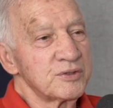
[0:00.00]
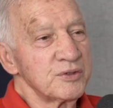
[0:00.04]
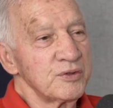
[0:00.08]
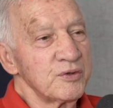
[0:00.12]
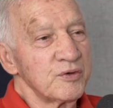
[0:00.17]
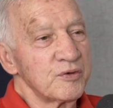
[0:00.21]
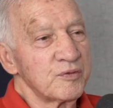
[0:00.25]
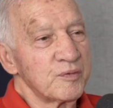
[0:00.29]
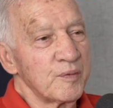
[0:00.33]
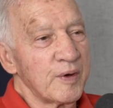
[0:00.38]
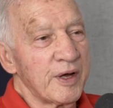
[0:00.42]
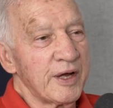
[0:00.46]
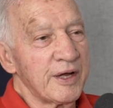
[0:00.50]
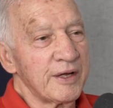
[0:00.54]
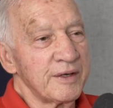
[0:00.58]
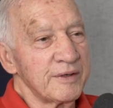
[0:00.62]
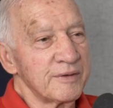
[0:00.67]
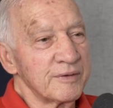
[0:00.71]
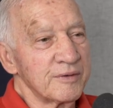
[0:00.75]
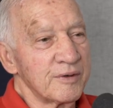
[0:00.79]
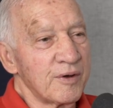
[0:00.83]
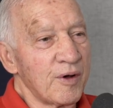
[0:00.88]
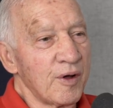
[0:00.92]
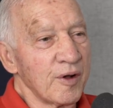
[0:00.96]
2 of
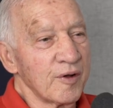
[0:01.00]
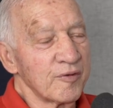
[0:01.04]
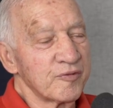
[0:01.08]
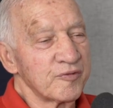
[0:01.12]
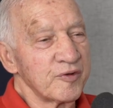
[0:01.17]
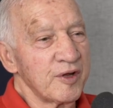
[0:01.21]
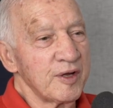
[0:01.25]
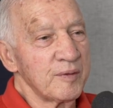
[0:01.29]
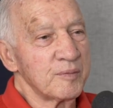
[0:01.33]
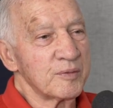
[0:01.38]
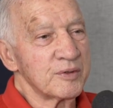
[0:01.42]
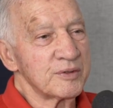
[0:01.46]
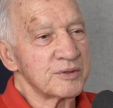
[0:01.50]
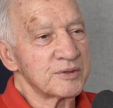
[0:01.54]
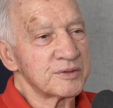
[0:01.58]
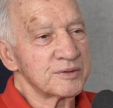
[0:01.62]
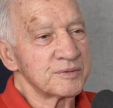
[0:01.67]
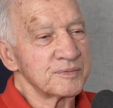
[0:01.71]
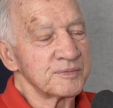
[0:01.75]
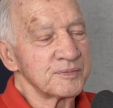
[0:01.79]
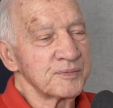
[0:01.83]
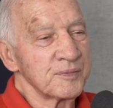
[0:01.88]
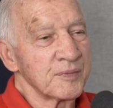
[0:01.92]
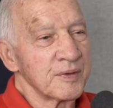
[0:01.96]
my Hall of
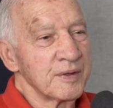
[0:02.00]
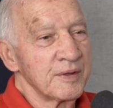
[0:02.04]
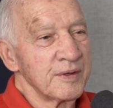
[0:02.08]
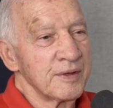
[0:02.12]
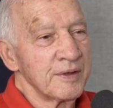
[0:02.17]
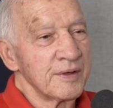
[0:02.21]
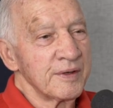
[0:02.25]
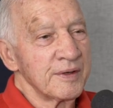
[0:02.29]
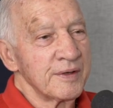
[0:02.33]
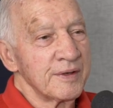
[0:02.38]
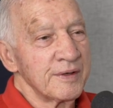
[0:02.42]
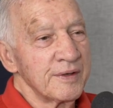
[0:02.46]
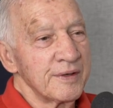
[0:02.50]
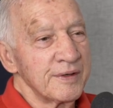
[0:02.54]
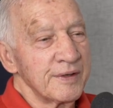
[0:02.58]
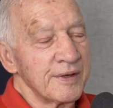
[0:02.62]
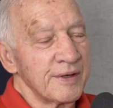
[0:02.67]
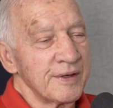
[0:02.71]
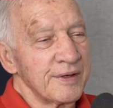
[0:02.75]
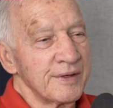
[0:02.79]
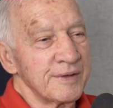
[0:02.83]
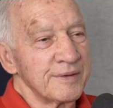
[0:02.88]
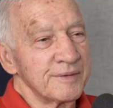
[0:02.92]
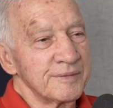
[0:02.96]
Famers,
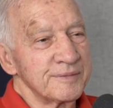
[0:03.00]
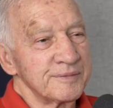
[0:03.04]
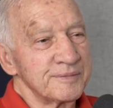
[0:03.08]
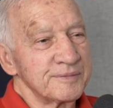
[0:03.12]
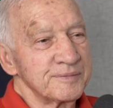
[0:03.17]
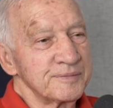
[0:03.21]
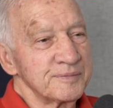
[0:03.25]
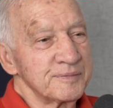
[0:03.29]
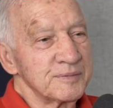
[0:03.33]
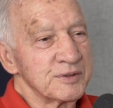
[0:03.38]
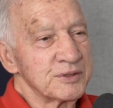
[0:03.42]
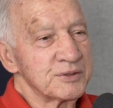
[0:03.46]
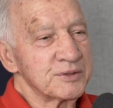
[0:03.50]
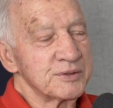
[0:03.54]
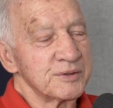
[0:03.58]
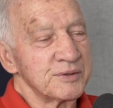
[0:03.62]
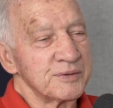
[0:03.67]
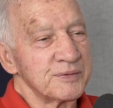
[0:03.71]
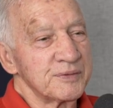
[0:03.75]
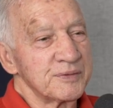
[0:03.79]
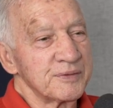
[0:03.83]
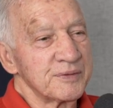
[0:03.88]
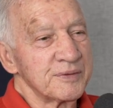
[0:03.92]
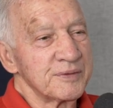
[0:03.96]

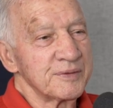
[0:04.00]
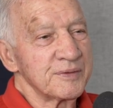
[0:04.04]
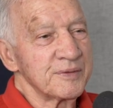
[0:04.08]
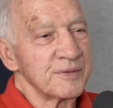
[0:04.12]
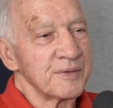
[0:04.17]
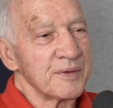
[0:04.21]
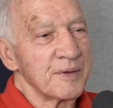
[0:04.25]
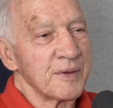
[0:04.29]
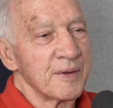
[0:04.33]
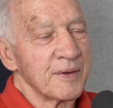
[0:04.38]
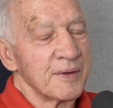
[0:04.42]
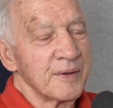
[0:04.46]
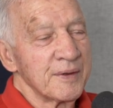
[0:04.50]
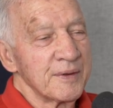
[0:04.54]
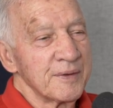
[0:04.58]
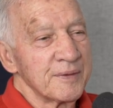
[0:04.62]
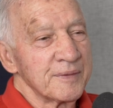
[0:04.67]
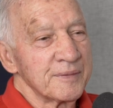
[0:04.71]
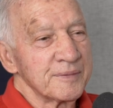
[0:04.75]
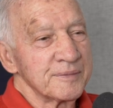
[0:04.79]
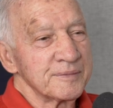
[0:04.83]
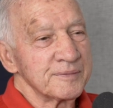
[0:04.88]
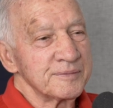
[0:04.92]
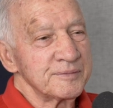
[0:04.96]
Mr.
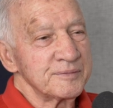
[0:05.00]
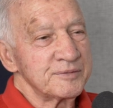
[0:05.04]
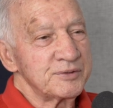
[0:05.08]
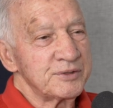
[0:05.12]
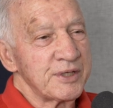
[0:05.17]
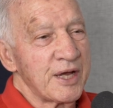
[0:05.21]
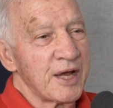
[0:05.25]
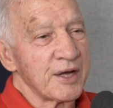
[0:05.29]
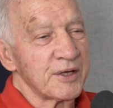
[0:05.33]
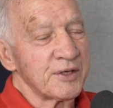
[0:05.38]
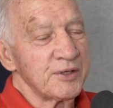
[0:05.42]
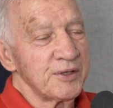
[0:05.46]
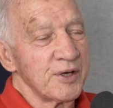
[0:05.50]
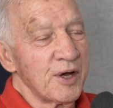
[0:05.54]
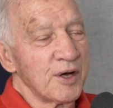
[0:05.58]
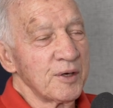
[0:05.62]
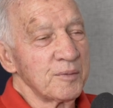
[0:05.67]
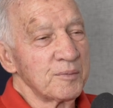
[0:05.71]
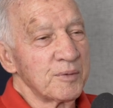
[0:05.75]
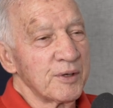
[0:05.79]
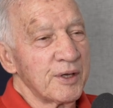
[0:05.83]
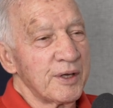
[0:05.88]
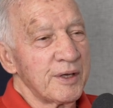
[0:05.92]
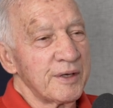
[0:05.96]
Jack
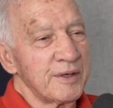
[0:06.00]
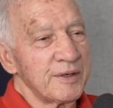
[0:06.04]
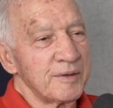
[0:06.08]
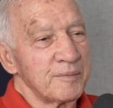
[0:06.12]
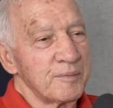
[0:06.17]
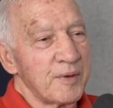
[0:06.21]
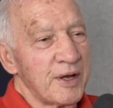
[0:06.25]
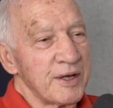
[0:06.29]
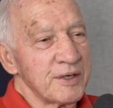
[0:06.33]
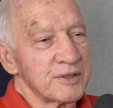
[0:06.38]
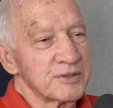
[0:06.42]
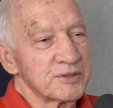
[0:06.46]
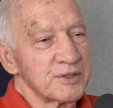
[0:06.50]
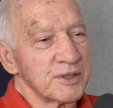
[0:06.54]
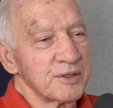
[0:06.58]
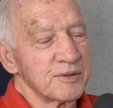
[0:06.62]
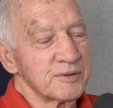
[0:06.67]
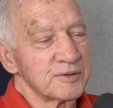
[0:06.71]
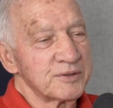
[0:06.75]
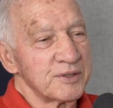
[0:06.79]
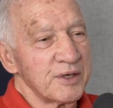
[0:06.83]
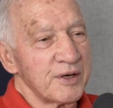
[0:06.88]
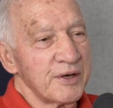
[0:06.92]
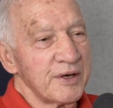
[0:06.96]
Youngblood and Mike
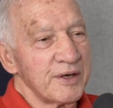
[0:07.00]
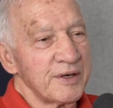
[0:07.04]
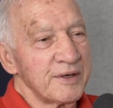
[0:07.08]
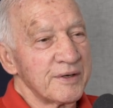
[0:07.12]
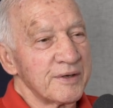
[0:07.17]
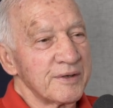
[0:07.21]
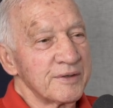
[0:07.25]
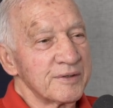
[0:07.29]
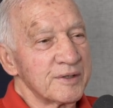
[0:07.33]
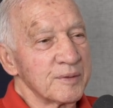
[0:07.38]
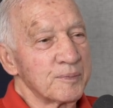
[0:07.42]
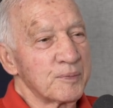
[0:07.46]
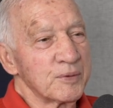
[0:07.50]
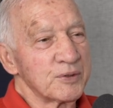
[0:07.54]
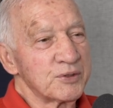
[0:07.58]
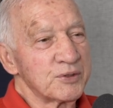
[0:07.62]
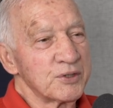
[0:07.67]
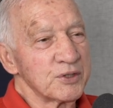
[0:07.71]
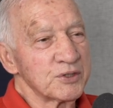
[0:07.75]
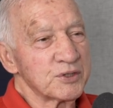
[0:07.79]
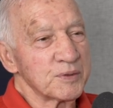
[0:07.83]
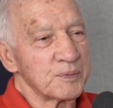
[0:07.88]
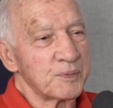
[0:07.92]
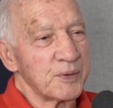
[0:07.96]
Singletary, to
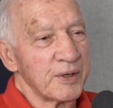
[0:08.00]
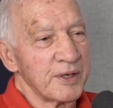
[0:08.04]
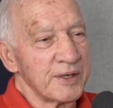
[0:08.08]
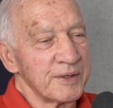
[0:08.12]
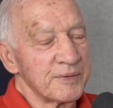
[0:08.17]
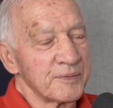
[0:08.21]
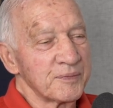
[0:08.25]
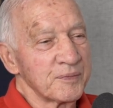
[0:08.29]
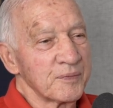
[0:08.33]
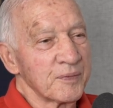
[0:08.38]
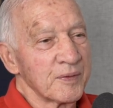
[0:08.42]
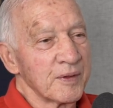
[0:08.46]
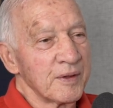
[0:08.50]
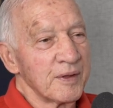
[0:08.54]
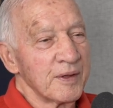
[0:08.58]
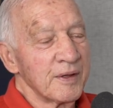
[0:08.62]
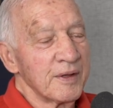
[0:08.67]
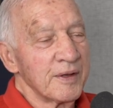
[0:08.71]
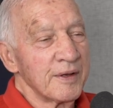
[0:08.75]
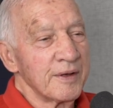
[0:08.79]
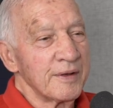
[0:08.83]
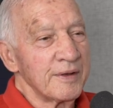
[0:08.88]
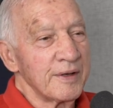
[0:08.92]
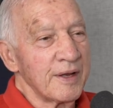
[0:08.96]
participate.
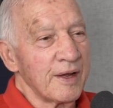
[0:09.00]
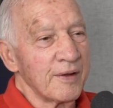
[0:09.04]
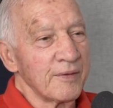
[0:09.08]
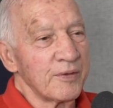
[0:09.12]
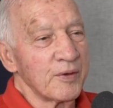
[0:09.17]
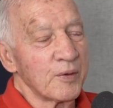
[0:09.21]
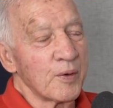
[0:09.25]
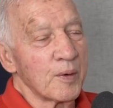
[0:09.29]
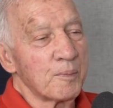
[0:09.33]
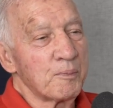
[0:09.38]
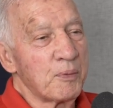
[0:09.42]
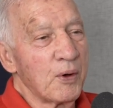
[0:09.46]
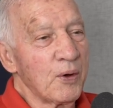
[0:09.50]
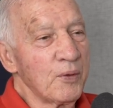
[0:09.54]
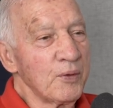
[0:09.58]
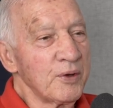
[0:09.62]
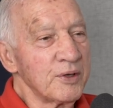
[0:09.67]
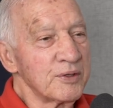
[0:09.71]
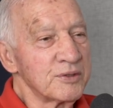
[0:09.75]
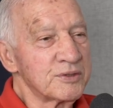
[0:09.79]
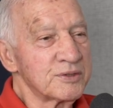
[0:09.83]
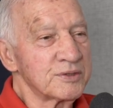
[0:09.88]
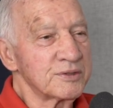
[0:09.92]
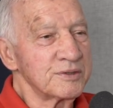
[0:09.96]
Now, their
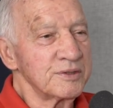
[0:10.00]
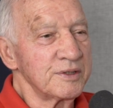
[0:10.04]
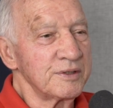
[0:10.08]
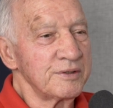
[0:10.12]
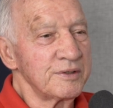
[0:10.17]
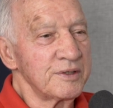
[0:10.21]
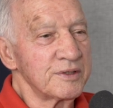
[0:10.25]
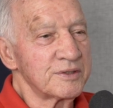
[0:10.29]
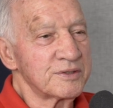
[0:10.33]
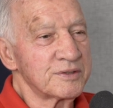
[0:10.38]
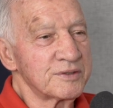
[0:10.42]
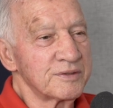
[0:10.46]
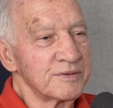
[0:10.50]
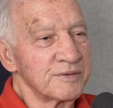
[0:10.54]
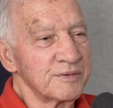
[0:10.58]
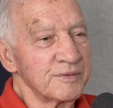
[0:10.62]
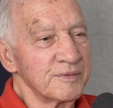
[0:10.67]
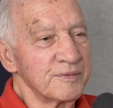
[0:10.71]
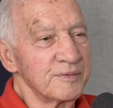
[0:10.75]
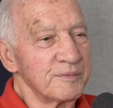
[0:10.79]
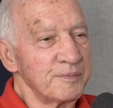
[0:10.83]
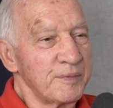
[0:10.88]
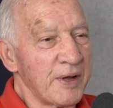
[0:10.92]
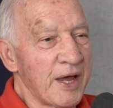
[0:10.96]
opponents in this
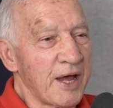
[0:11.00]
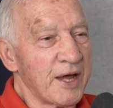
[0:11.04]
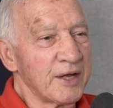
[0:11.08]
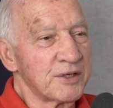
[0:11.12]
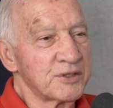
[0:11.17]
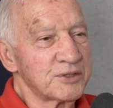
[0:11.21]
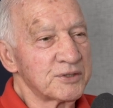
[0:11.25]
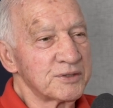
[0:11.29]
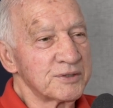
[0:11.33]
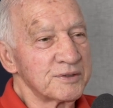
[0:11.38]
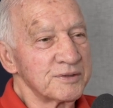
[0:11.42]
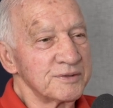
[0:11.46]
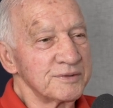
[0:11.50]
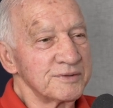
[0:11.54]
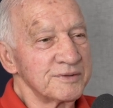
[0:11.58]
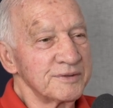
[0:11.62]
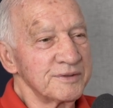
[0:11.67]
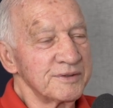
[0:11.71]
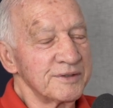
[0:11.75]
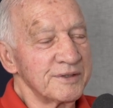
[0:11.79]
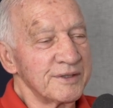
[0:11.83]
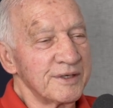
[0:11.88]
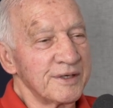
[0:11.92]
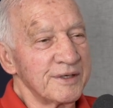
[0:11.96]
match
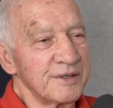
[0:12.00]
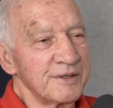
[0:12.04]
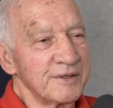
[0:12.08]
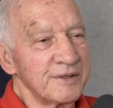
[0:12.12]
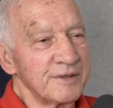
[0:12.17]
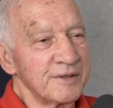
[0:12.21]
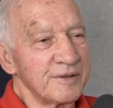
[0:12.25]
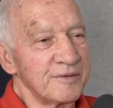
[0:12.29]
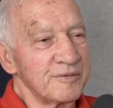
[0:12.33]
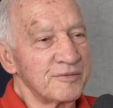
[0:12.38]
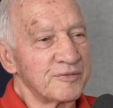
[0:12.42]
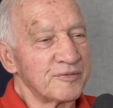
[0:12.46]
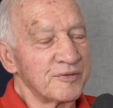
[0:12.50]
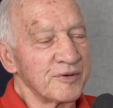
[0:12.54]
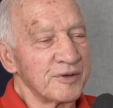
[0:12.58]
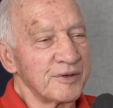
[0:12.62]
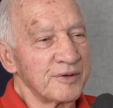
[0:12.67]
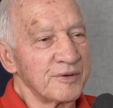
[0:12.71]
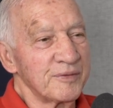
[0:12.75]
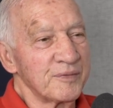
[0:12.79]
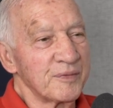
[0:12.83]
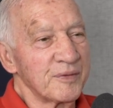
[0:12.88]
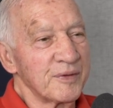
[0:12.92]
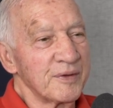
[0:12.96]
of
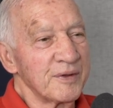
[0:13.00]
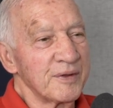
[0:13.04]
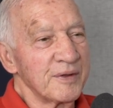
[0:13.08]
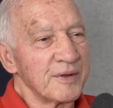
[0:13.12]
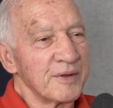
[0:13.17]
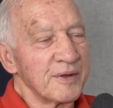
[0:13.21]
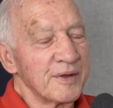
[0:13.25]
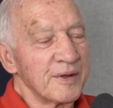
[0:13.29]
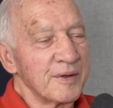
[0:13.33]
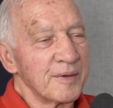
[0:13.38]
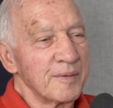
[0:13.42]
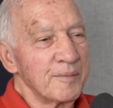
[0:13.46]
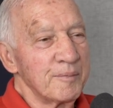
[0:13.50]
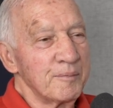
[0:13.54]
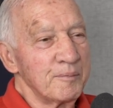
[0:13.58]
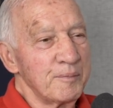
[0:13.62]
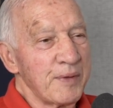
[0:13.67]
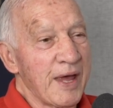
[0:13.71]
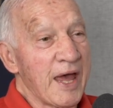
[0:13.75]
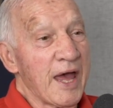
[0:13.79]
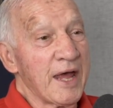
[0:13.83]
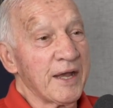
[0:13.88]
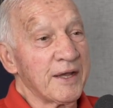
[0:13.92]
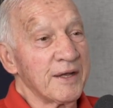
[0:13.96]

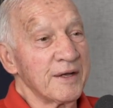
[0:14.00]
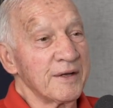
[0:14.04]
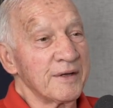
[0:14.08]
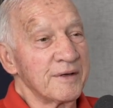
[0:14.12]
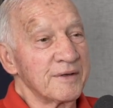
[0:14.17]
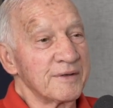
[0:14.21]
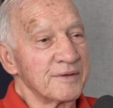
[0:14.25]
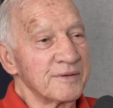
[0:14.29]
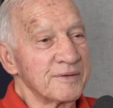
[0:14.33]
Madden,